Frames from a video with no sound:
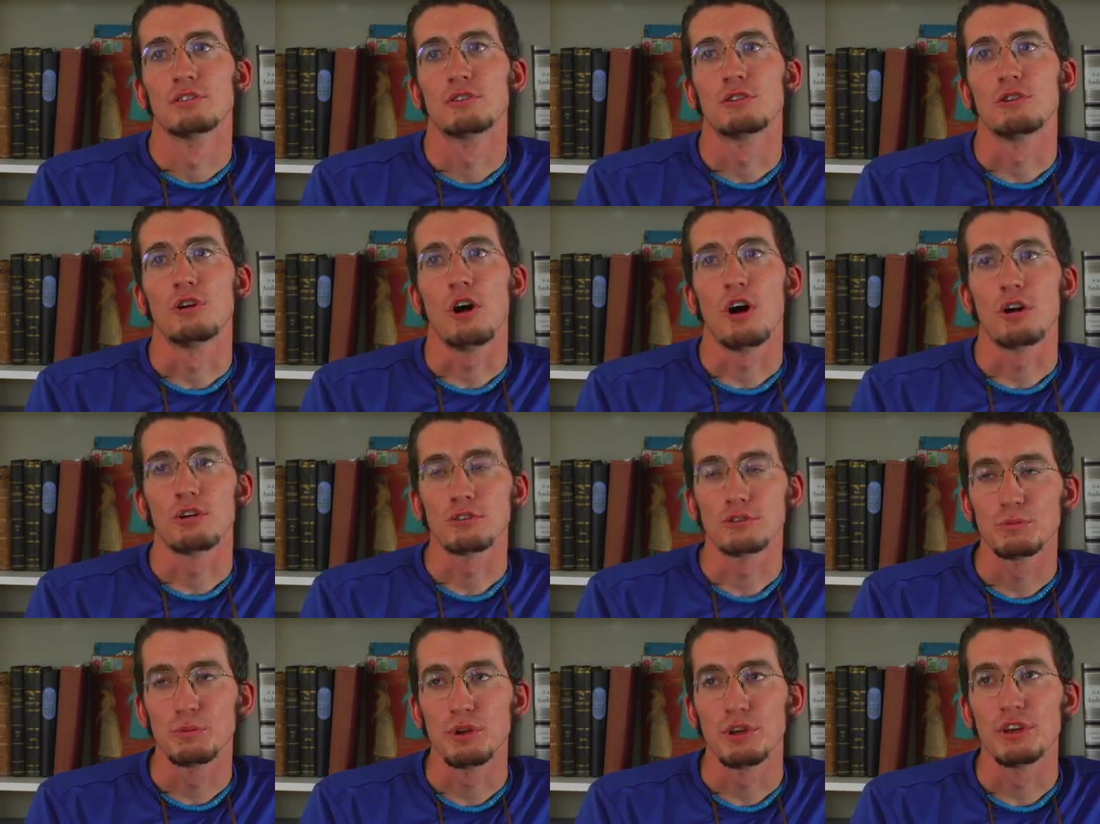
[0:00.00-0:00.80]
to
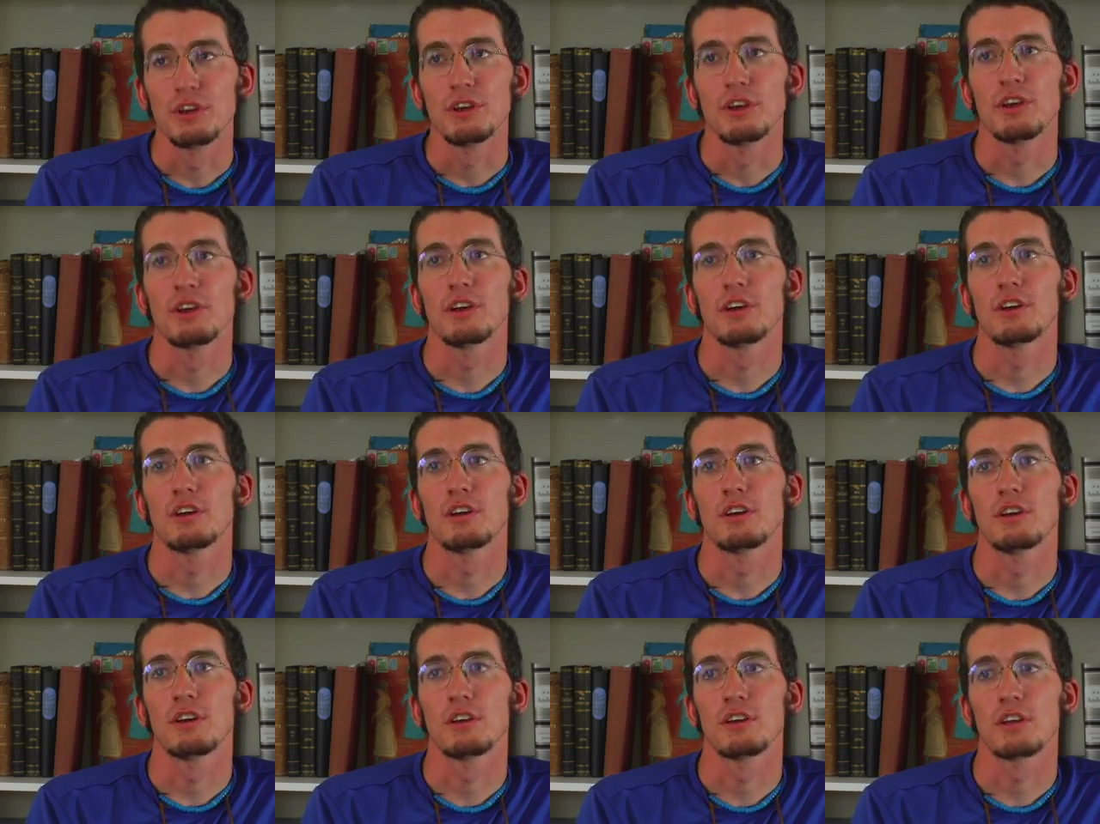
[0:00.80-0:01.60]
always be,
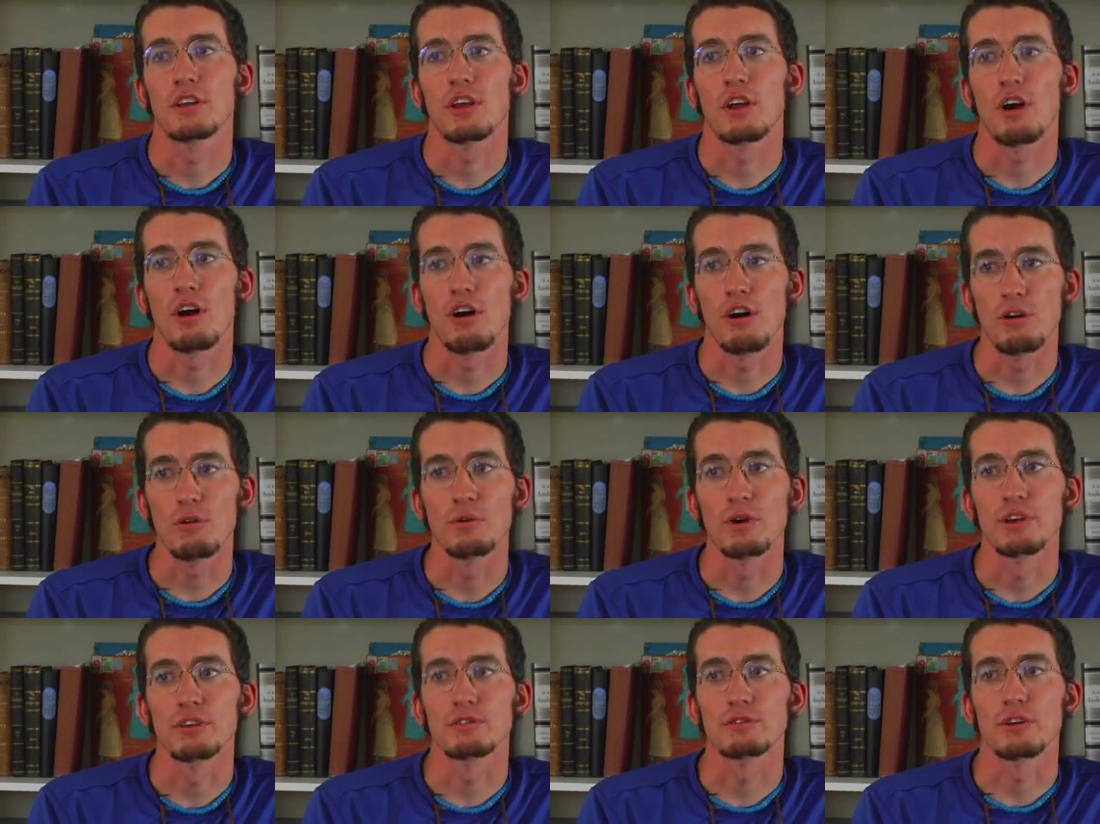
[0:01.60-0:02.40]

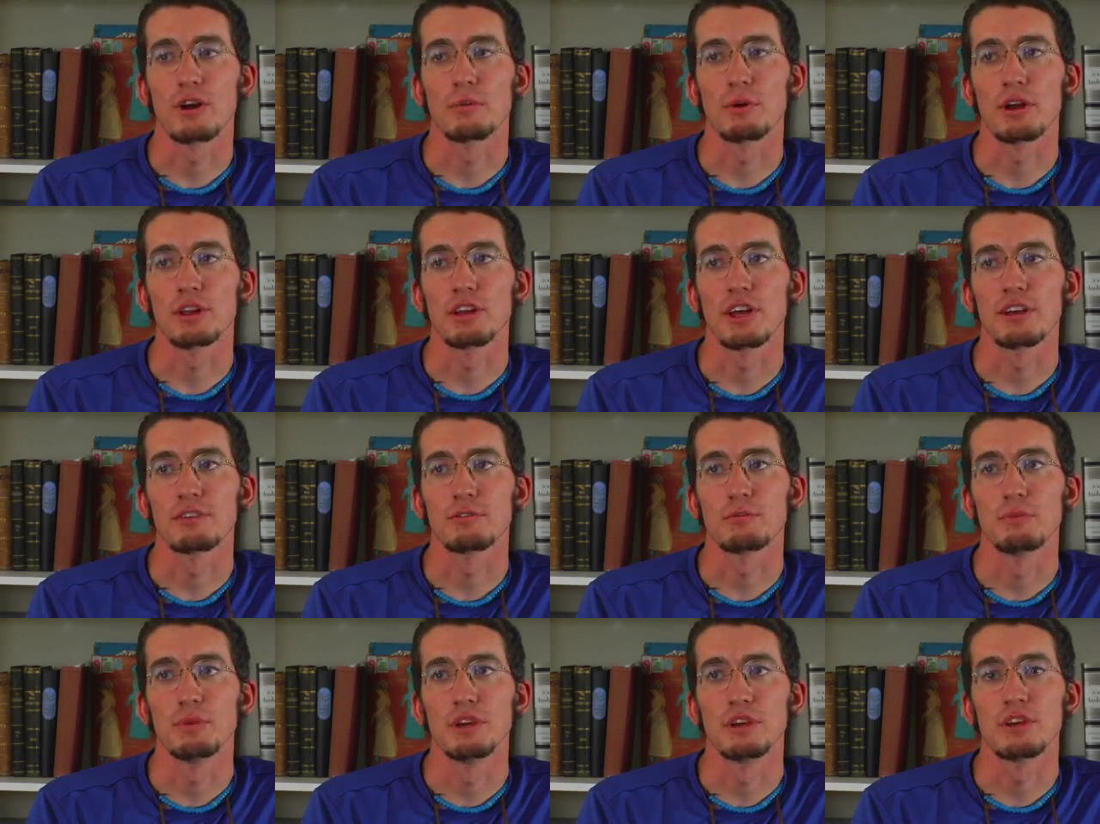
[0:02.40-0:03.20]
always throughout my life,
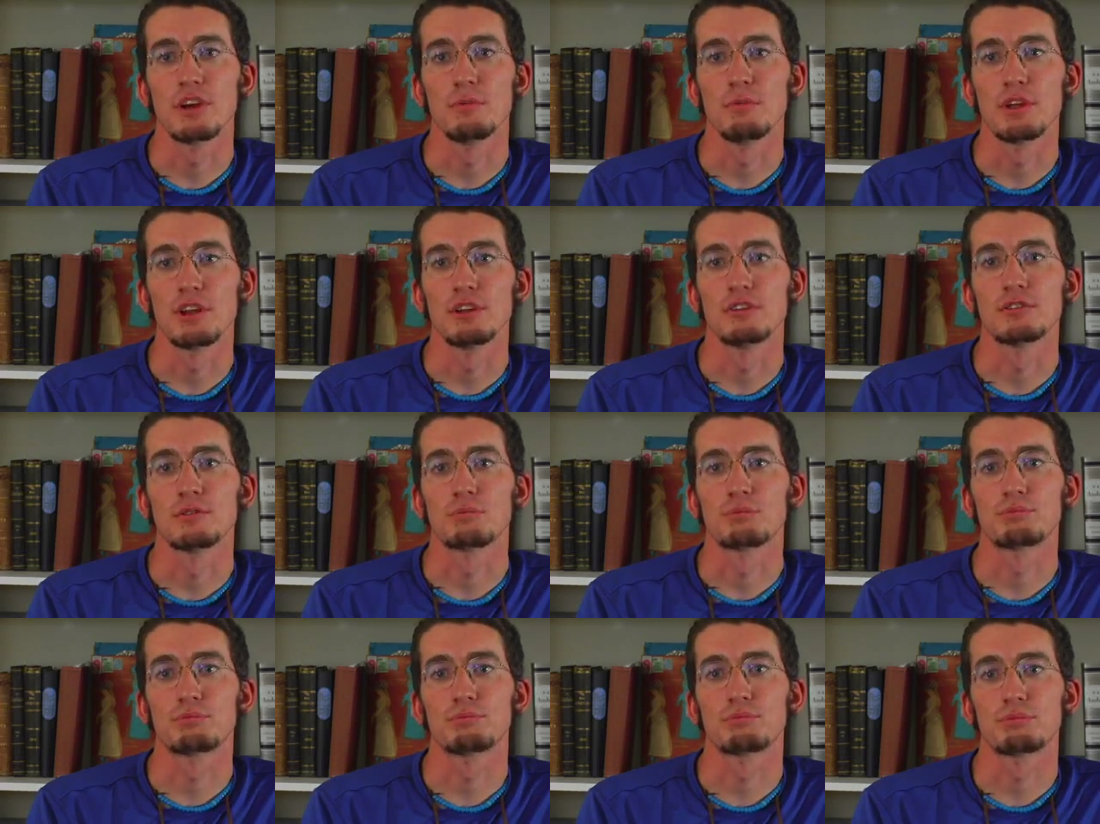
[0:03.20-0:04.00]
be committed to
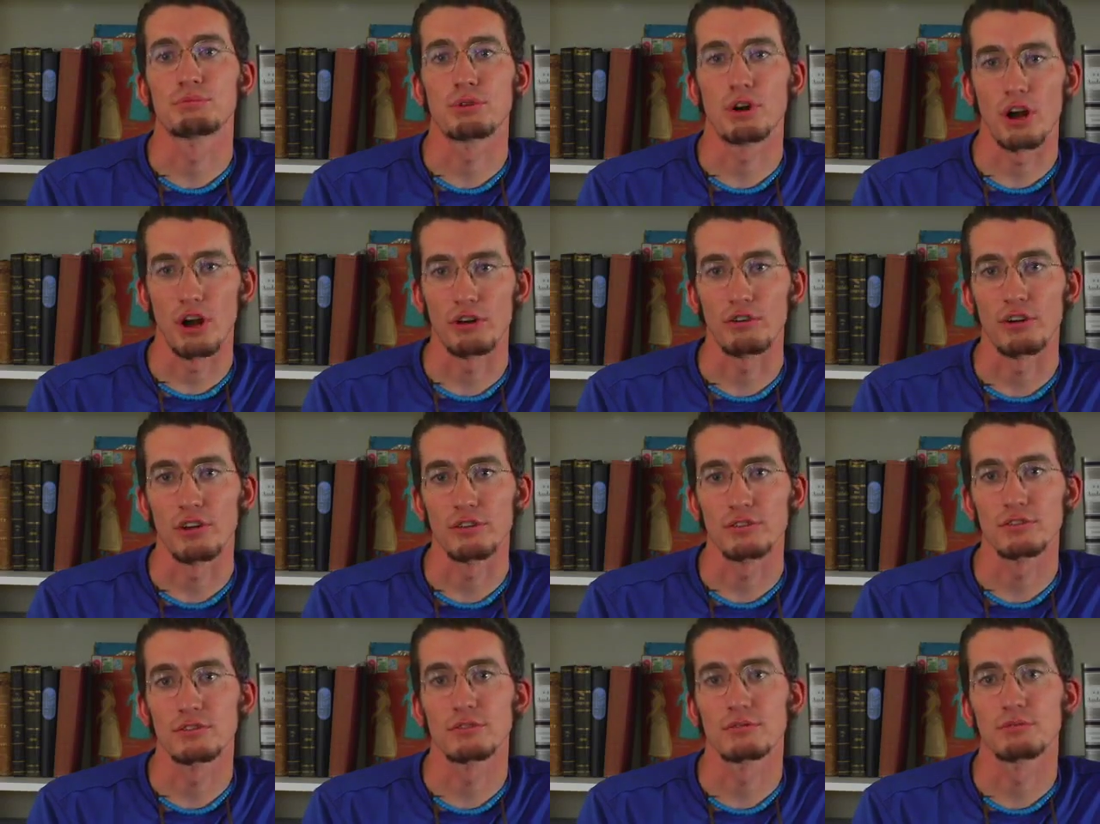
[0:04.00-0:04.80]

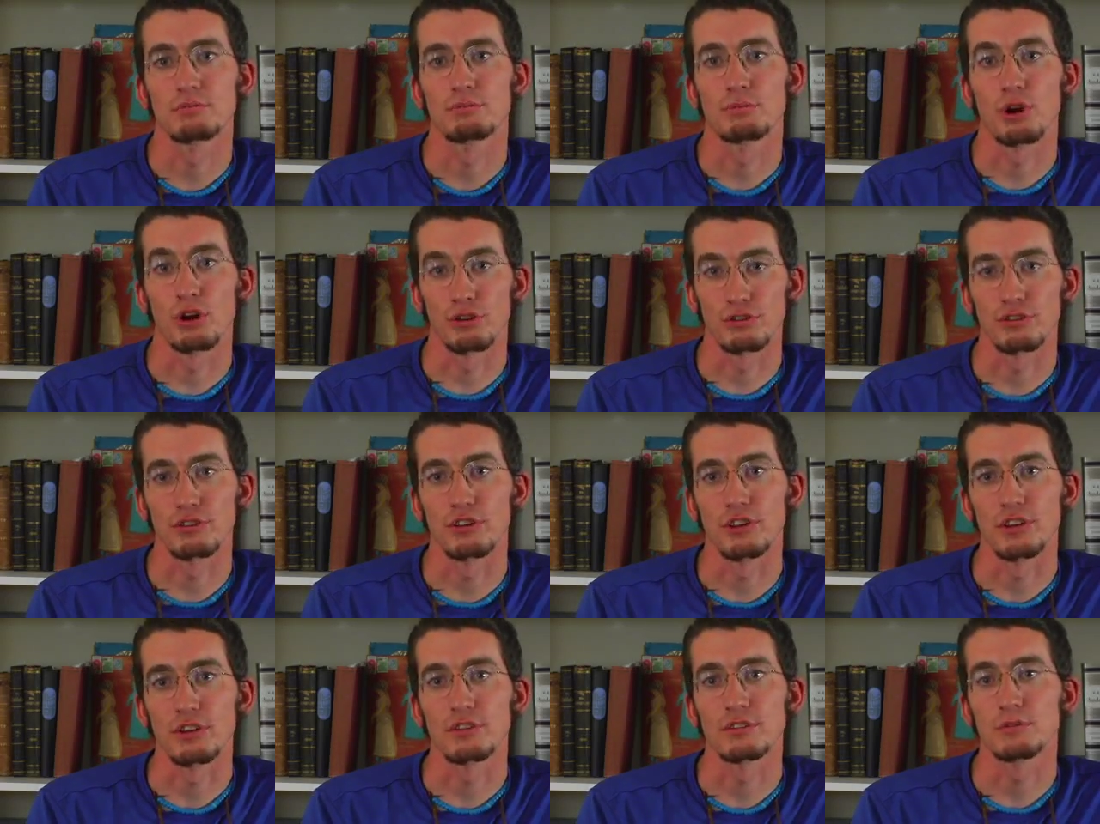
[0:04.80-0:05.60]
progress
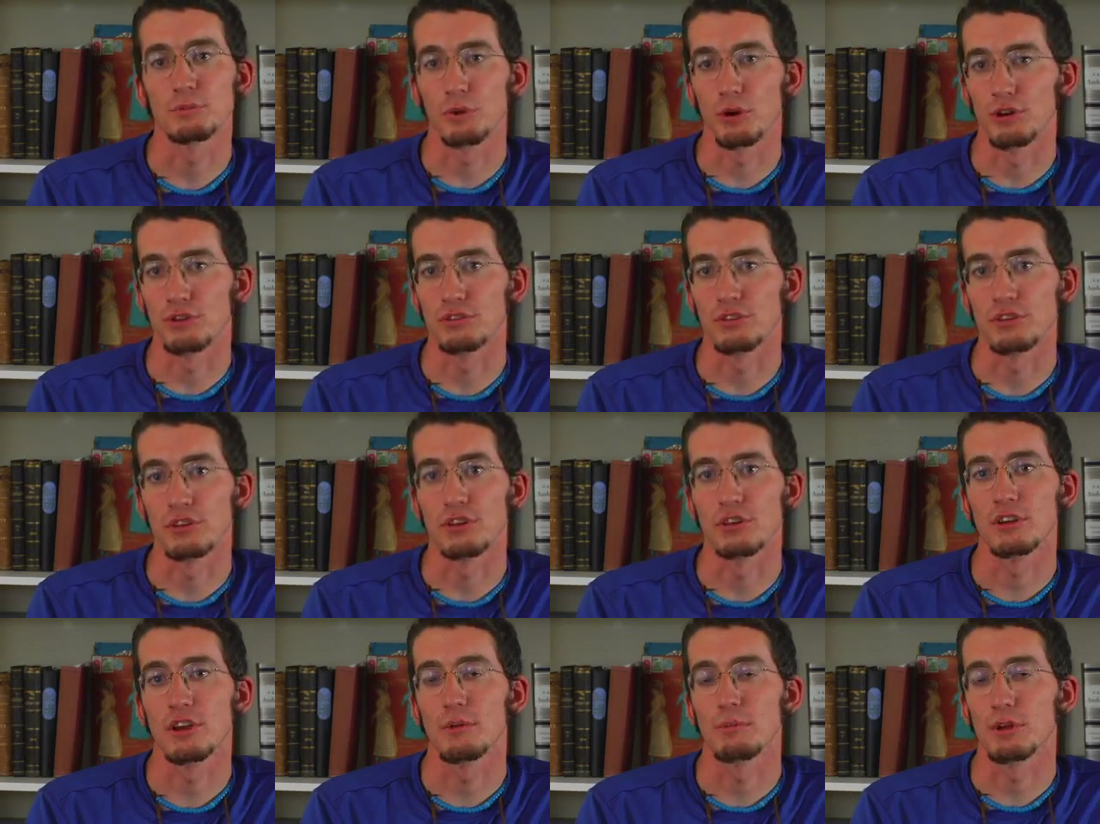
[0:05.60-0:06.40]
personally,
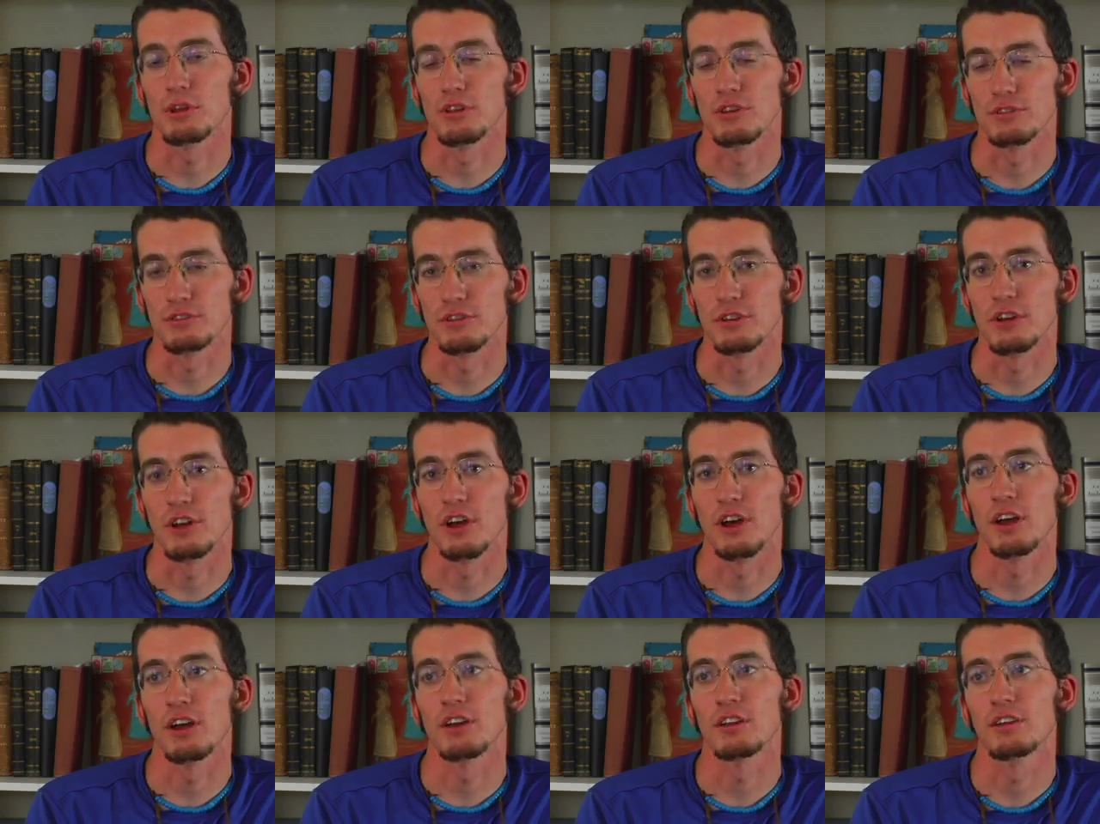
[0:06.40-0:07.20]
spiritually, coming closer to
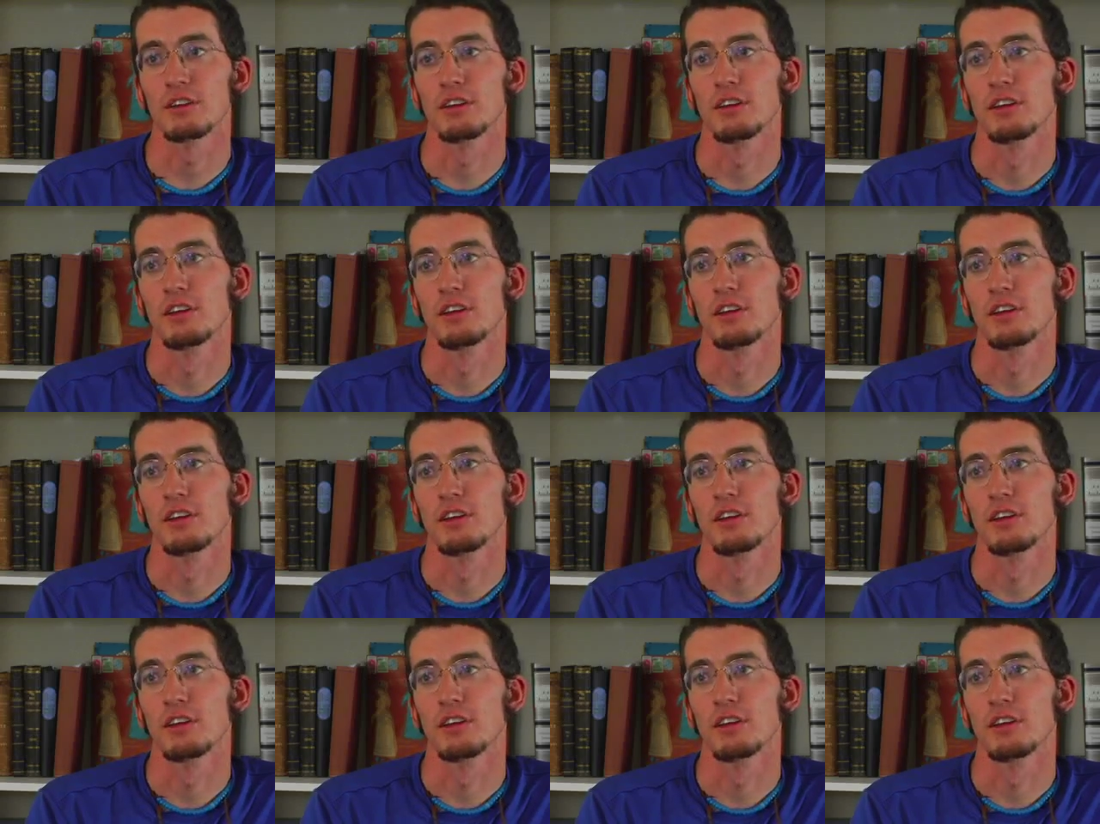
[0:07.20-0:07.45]
God,